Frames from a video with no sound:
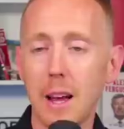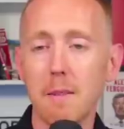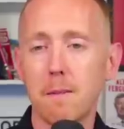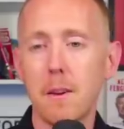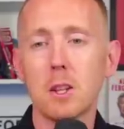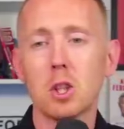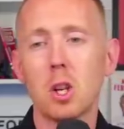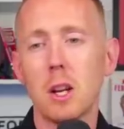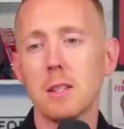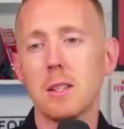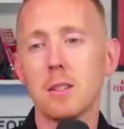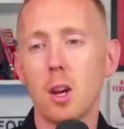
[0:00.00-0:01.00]
that that fixture
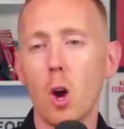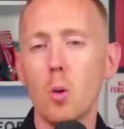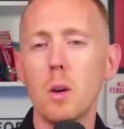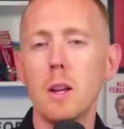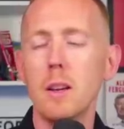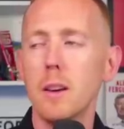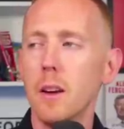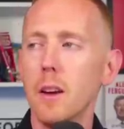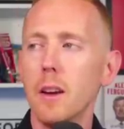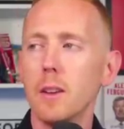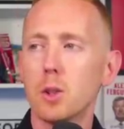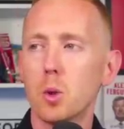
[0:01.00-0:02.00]
list has only
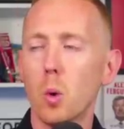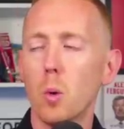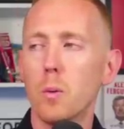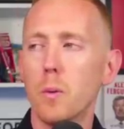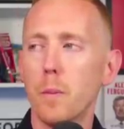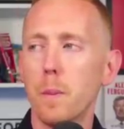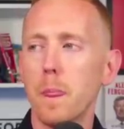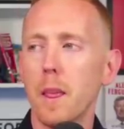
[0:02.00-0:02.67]
sort of